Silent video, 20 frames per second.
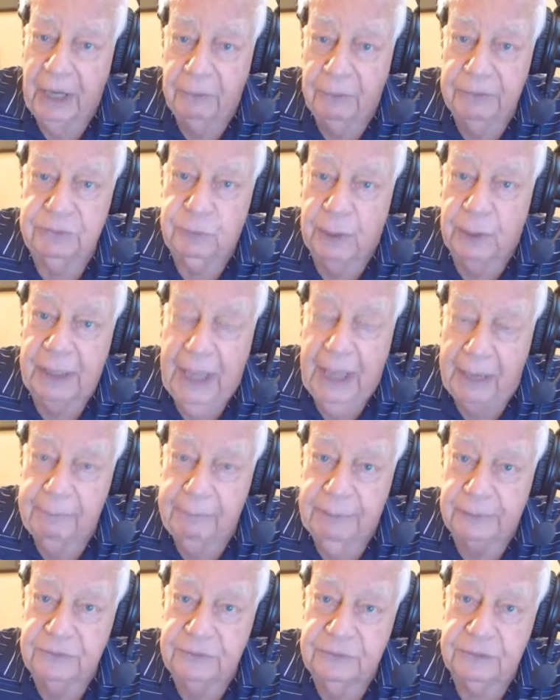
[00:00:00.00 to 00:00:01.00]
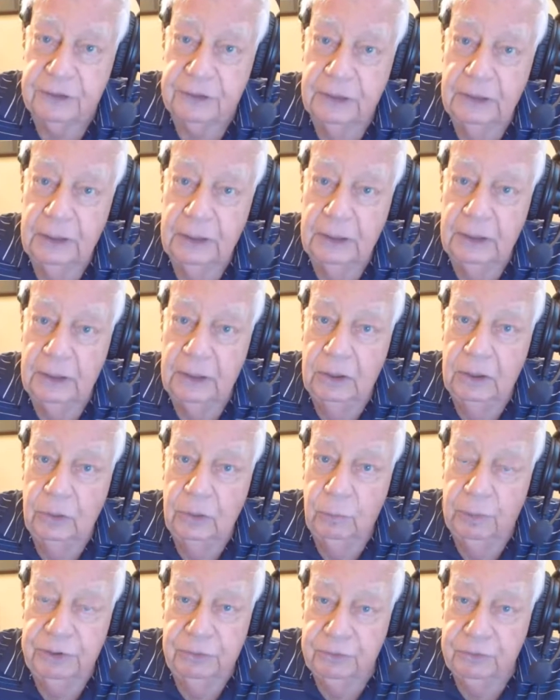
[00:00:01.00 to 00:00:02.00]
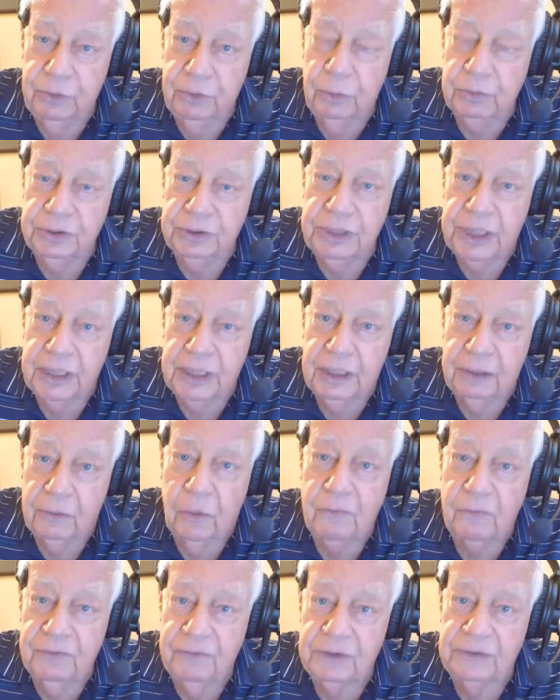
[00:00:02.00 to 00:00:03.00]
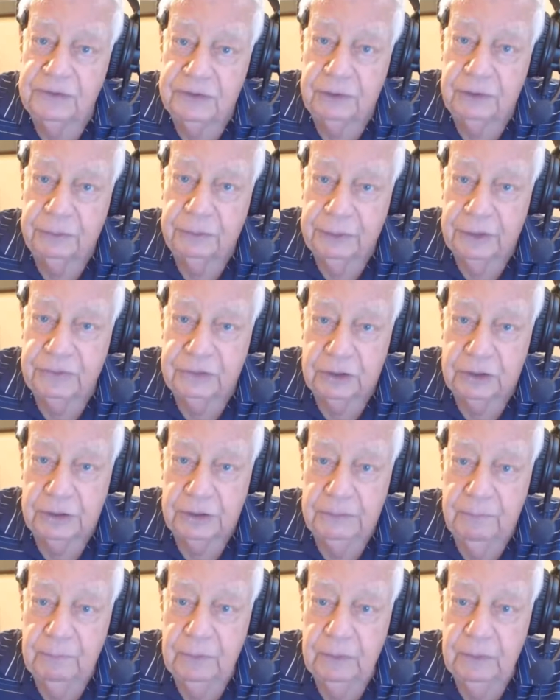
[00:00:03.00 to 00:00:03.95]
is what happens when you don't take COVID seriously.